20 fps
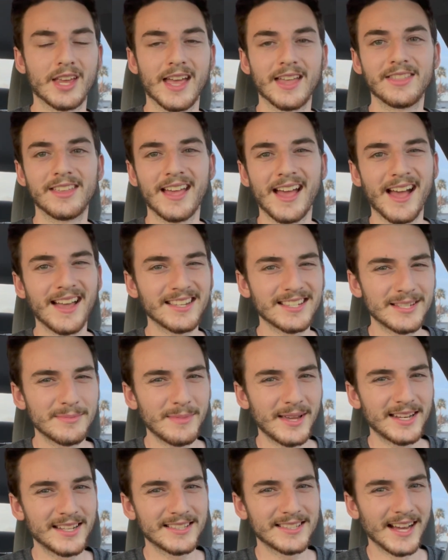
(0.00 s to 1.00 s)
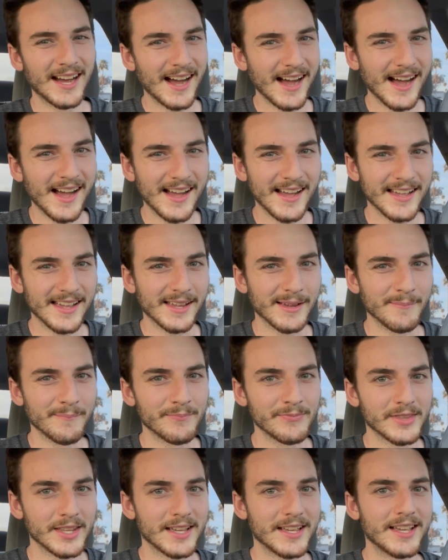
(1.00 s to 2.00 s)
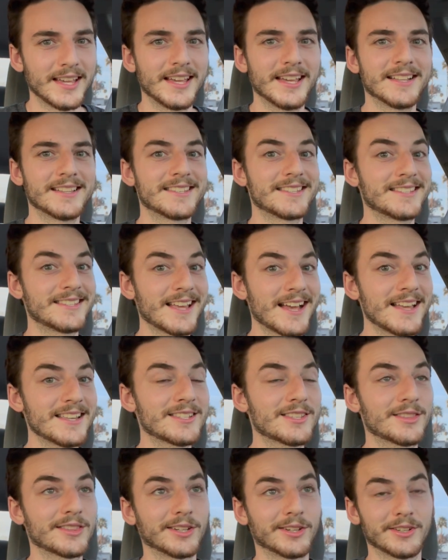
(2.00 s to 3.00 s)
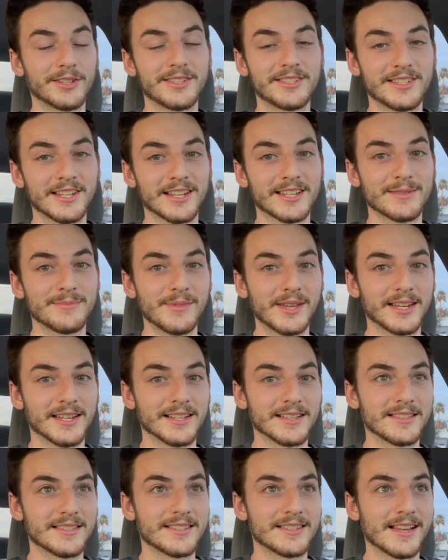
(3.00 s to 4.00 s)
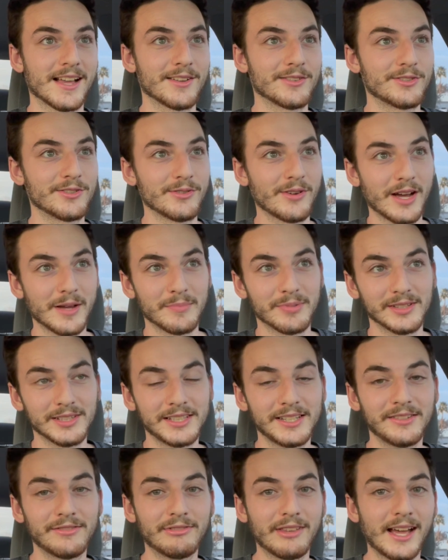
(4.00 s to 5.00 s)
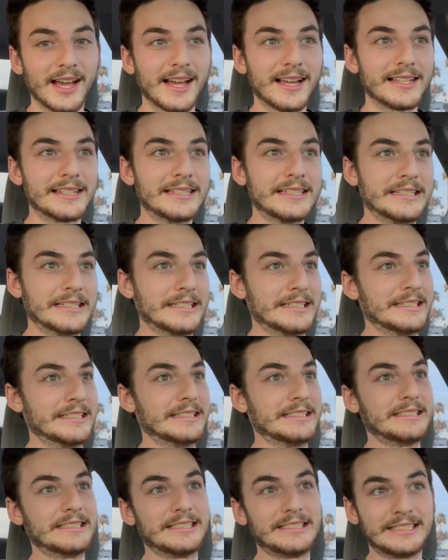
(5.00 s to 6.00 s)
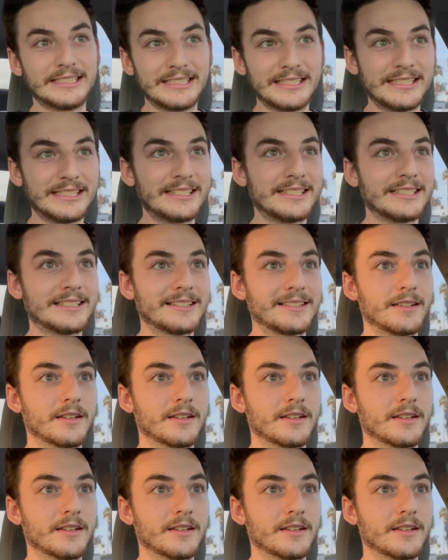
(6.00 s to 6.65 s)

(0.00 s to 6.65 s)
And the estimated time, it says 36 minutes. Now, do I believe that? Eh.